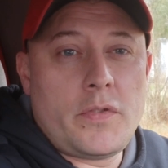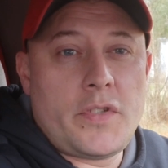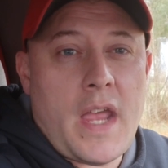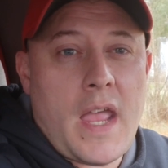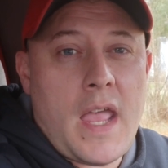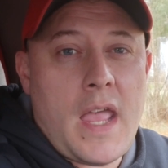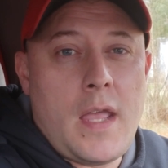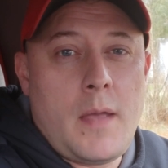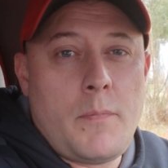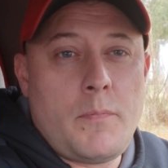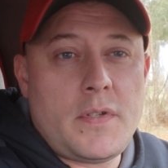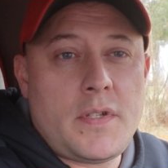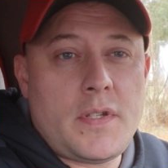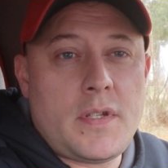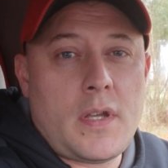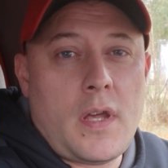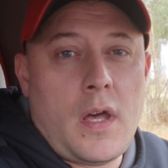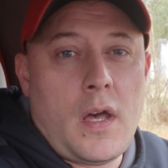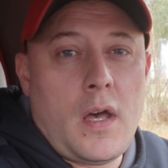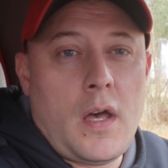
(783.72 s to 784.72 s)

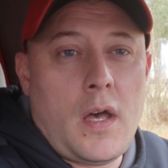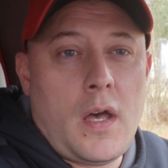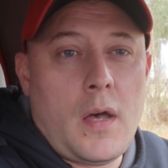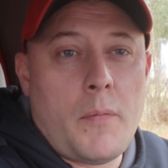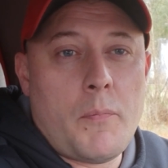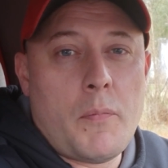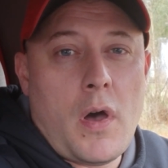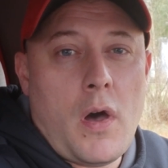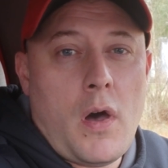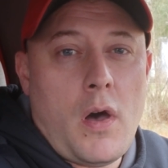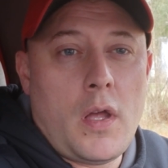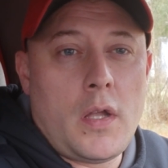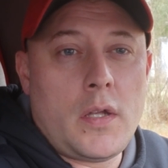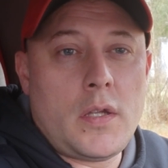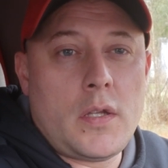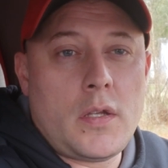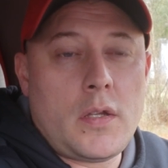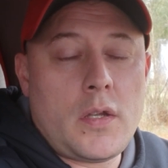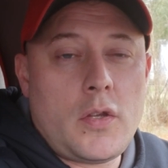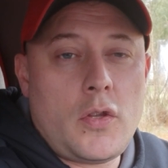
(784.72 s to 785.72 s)
James
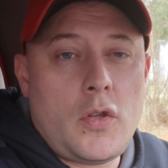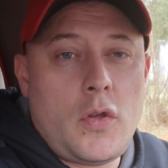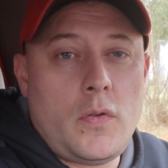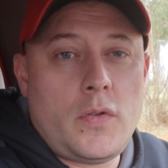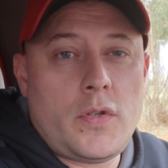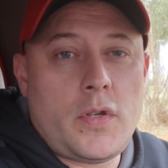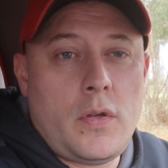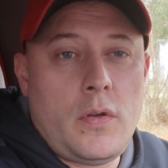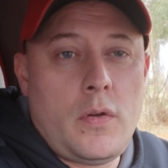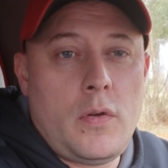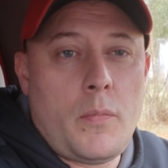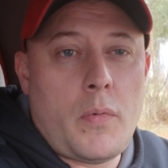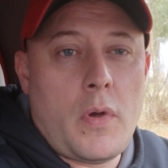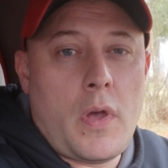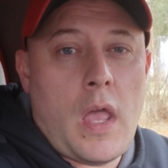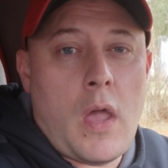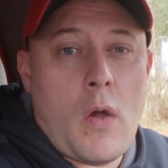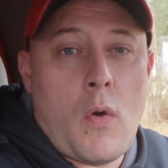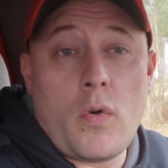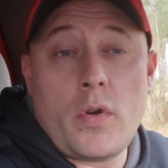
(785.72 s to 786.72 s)
on YouTube
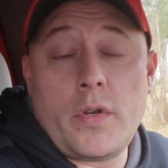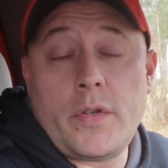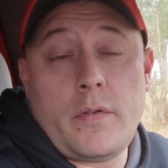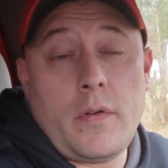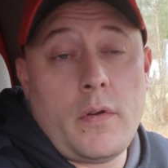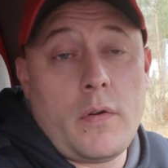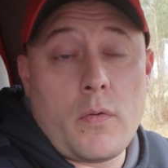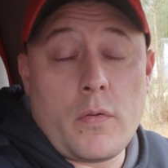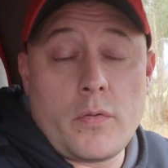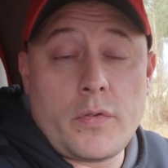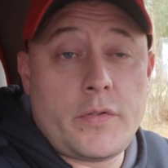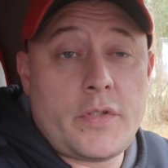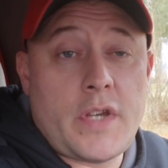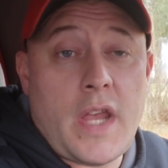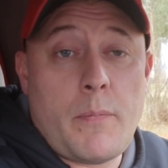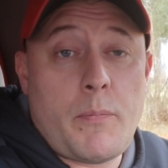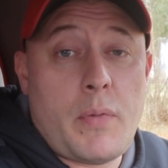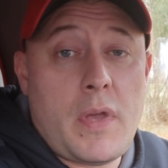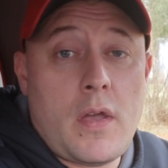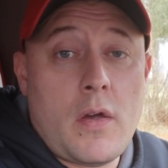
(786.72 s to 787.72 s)
or
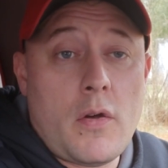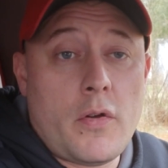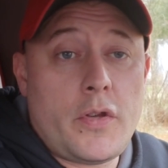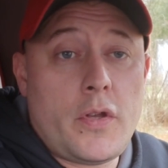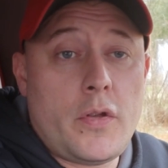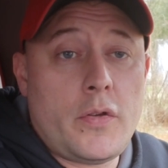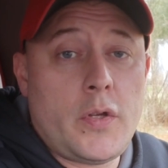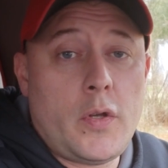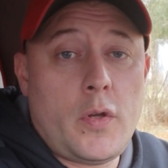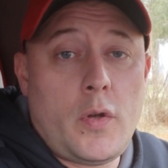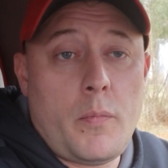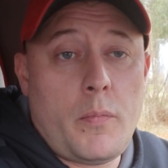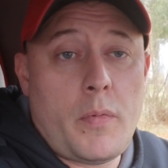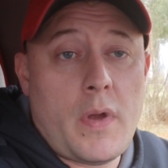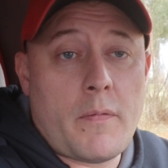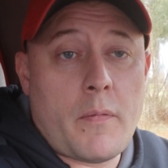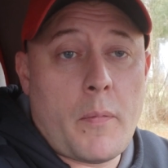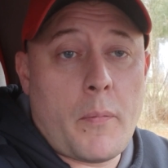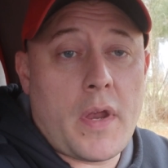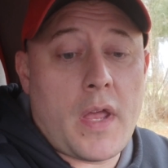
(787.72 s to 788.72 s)
JP on YouTube,
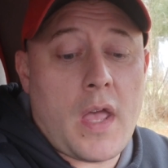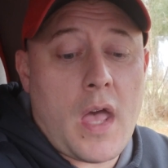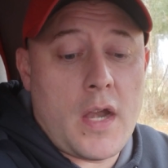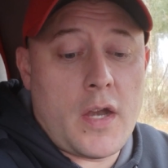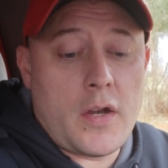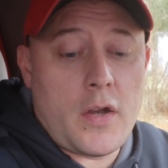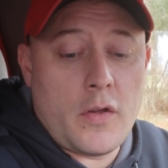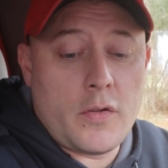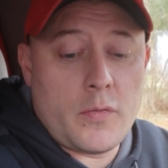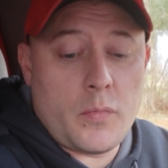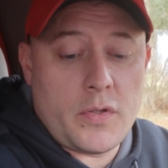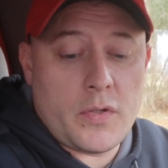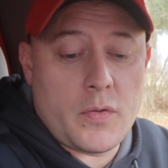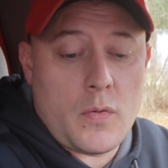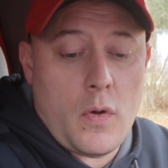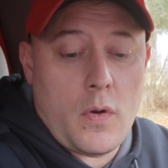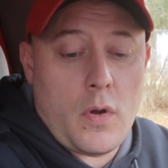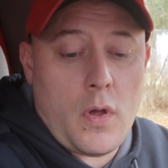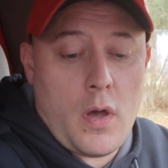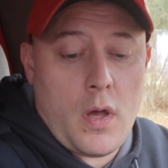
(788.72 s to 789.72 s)
everybody kind of knows what's
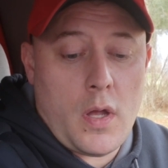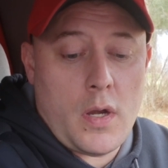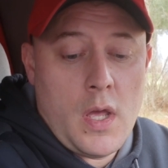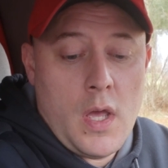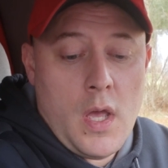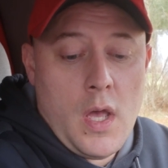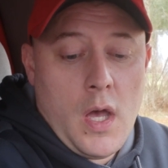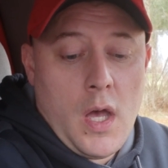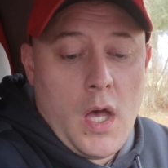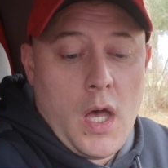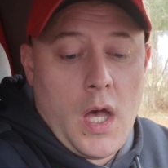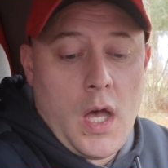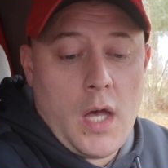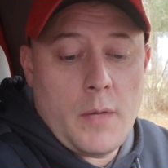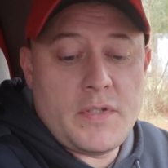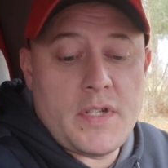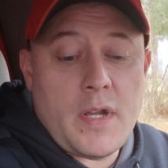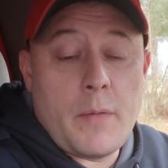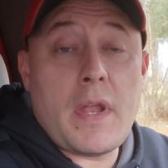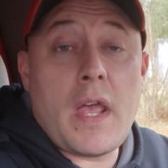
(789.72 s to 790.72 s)
going on.
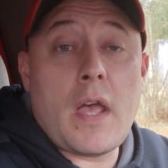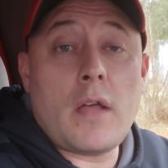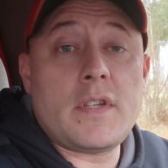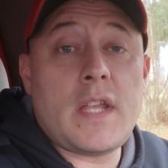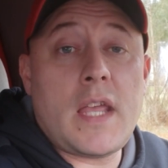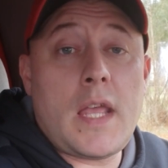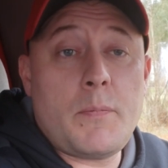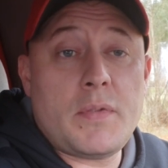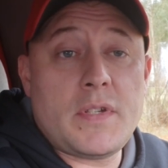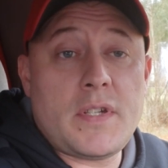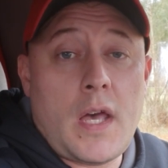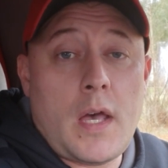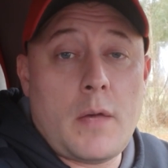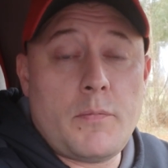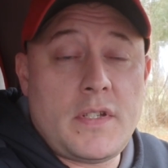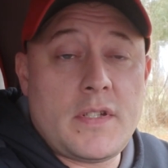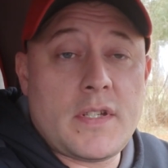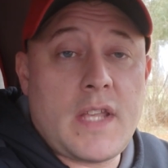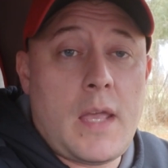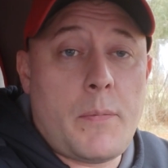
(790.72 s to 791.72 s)
Sundown Team
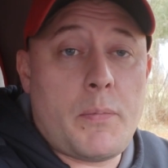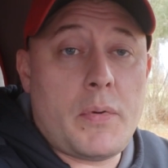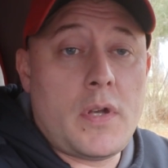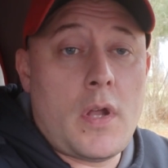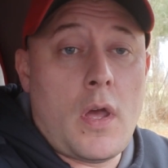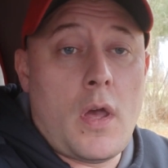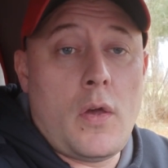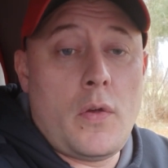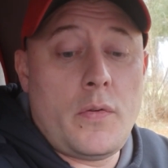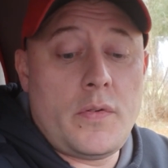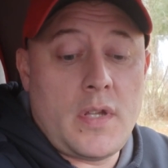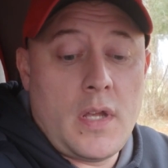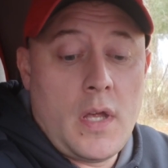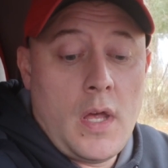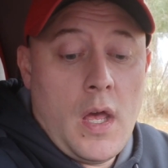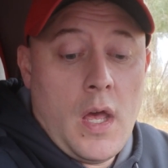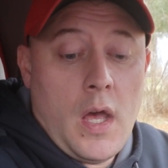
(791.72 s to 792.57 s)
Subs, he's keeping those.